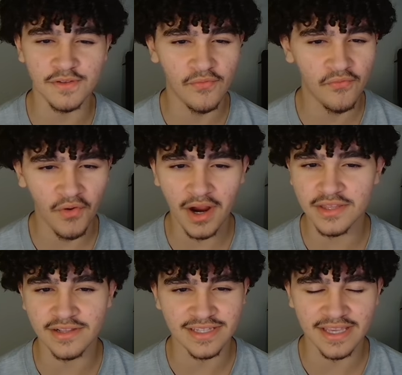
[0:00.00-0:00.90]

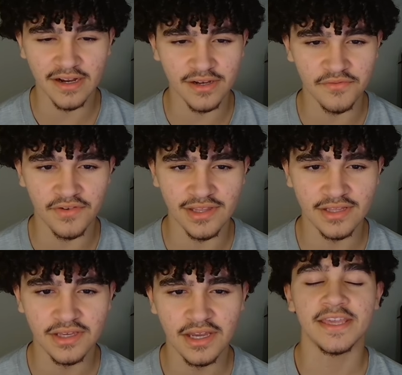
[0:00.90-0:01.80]
final scary
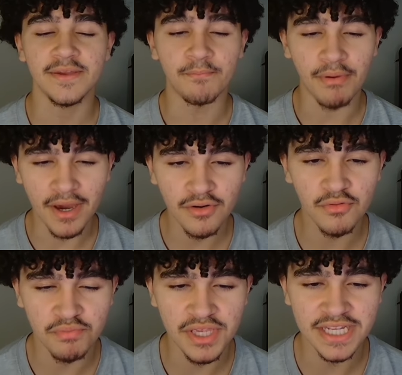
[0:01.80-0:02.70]
villain, he better
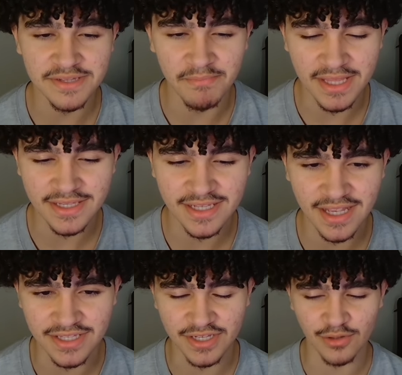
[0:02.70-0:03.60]
be as menacing
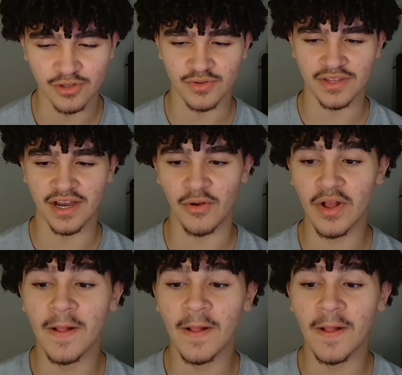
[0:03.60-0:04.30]
as he looks right now.